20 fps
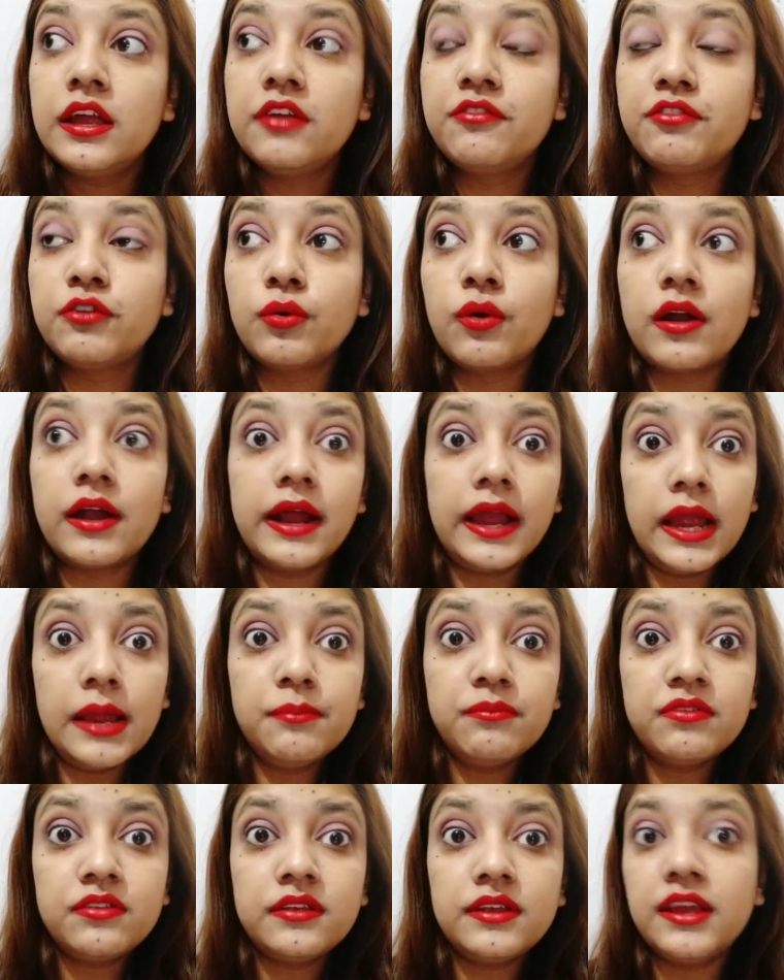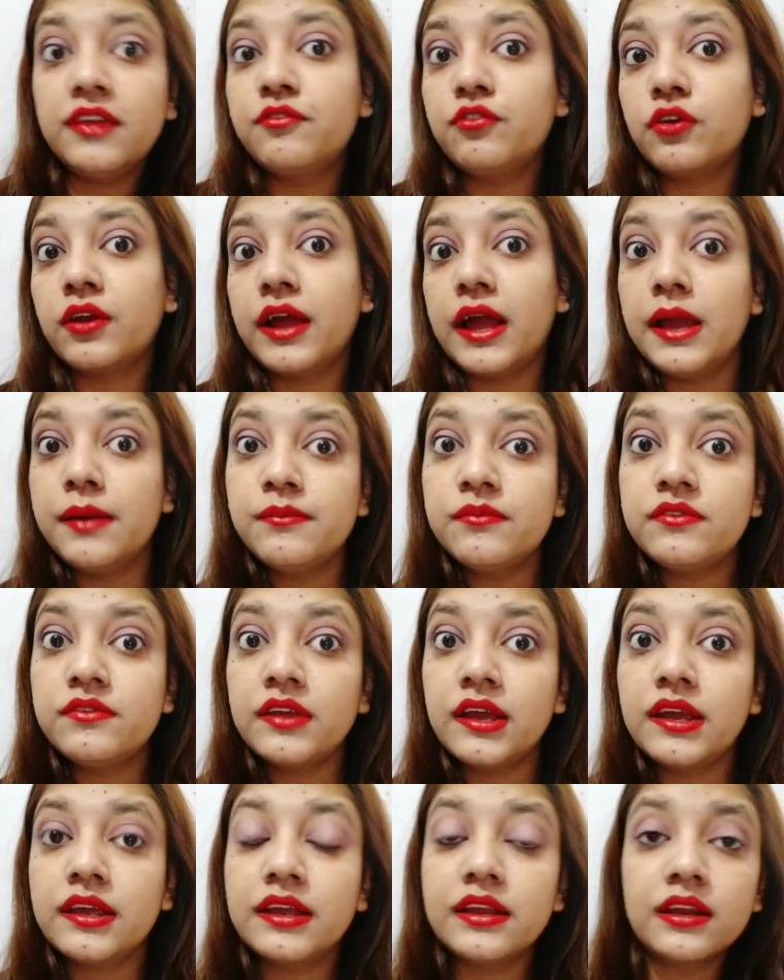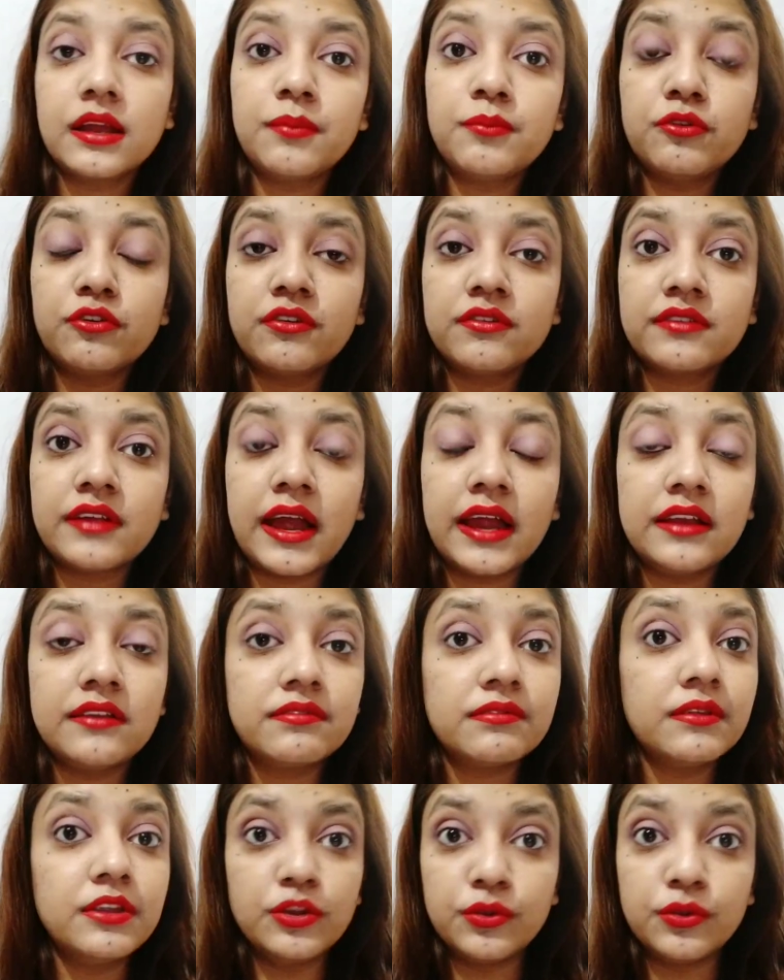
if you are a MC, if you're a MTech in computer science,